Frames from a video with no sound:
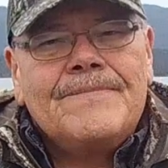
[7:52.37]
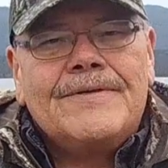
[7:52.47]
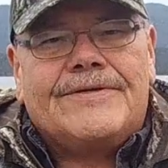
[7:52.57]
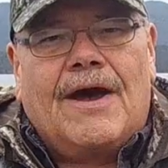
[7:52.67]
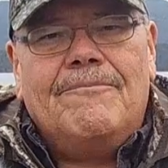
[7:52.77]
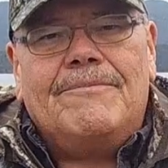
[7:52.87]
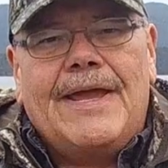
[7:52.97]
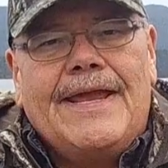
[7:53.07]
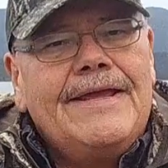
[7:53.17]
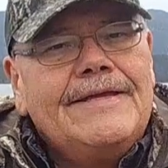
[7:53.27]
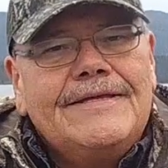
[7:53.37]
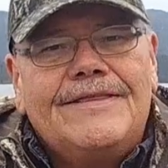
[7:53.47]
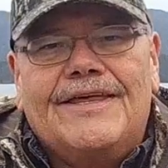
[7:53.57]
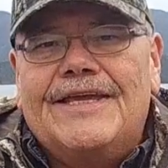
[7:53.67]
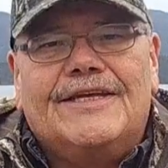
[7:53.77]
Some may
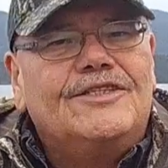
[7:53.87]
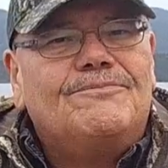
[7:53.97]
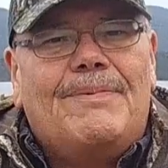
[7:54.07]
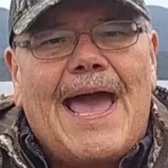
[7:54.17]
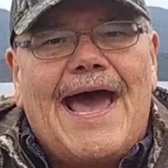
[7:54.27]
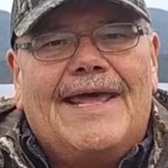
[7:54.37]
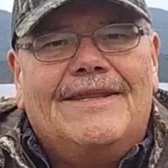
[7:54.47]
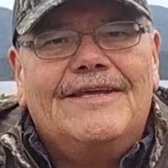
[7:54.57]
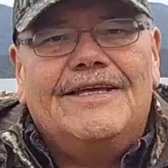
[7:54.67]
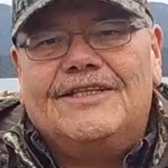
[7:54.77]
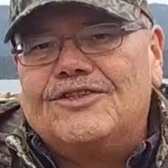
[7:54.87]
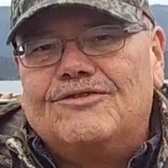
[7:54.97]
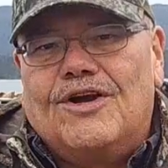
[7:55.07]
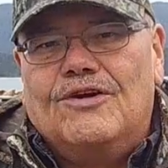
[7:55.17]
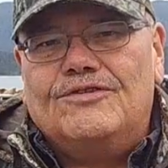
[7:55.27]
think it's bad, it's
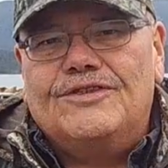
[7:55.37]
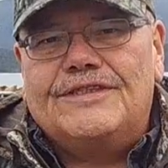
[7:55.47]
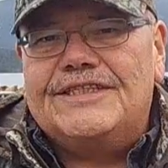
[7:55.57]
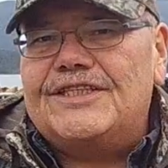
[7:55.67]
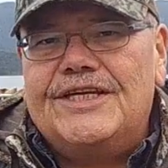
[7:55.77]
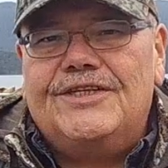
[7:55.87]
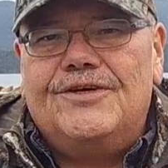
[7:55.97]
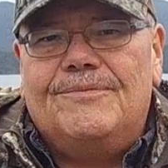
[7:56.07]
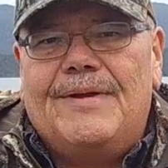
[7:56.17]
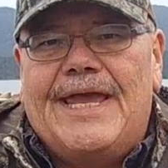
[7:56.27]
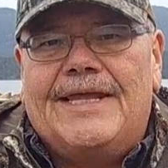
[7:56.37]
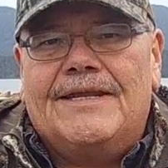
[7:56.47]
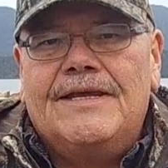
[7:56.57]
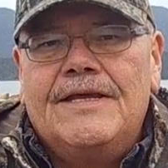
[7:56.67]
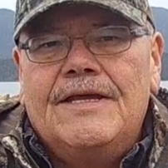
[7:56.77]
gross, it's
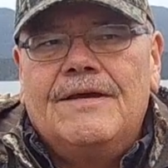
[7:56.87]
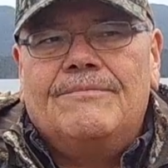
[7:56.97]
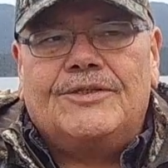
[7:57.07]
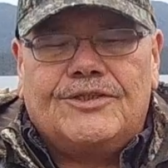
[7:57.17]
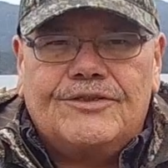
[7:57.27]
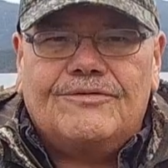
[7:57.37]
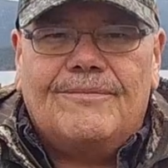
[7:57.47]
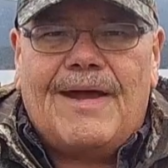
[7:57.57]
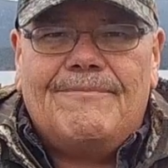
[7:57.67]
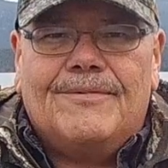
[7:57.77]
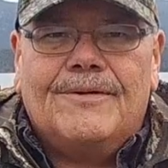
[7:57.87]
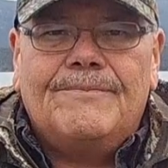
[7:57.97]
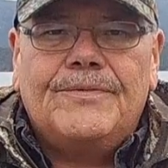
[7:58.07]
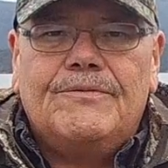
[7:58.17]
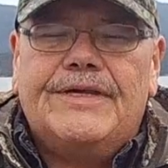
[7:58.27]
inhumane. But just remember,
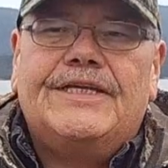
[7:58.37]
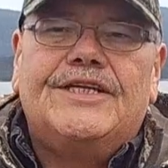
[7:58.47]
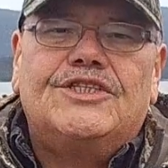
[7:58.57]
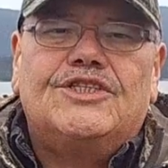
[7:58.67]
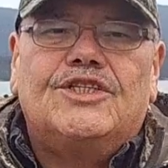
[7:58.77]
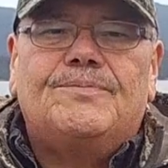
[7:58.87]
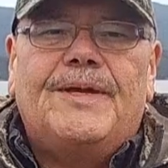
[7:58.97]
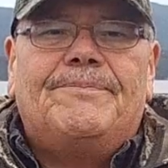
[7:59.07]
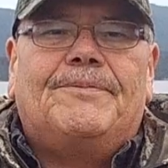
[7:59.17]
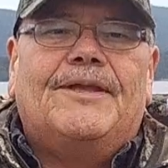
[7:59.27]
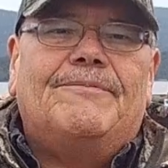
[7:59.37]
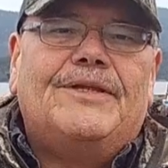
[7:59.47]
we Indigenous people have been